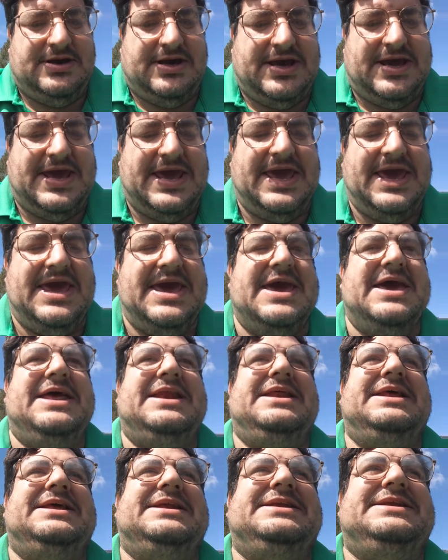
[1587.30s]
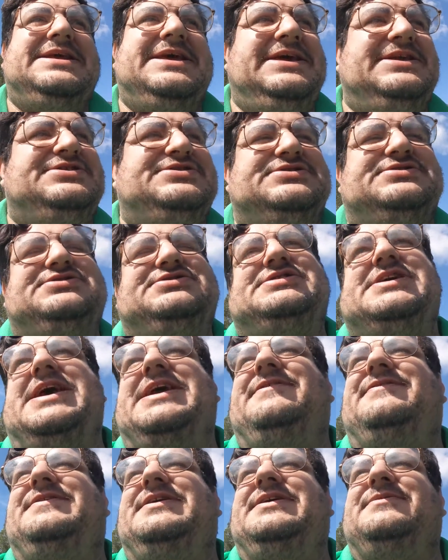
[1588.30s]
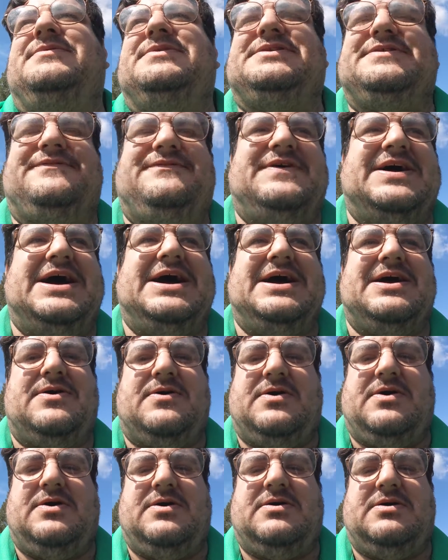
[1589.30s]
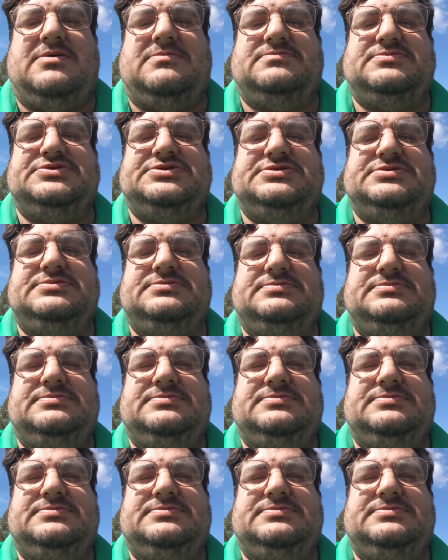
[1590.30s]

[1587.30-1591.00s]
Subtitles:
ahead, teaching safety with the firearms,